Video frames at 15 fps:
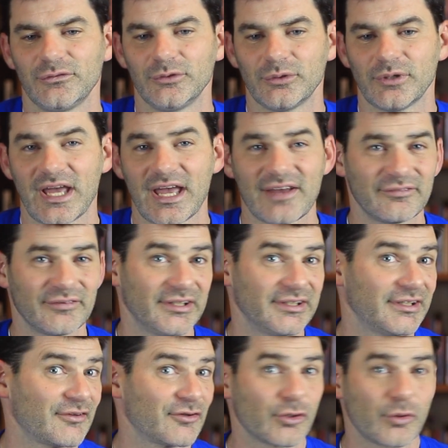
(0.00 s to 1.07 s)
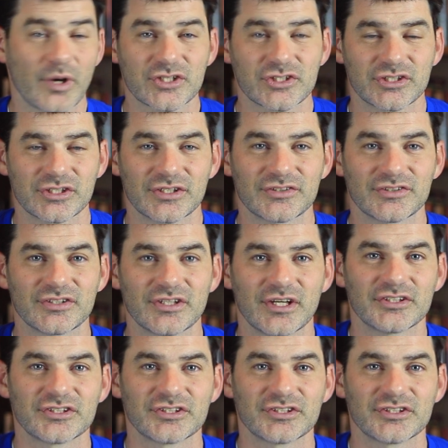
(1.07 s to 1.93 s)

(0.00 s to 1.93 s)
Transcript: you have any other questions,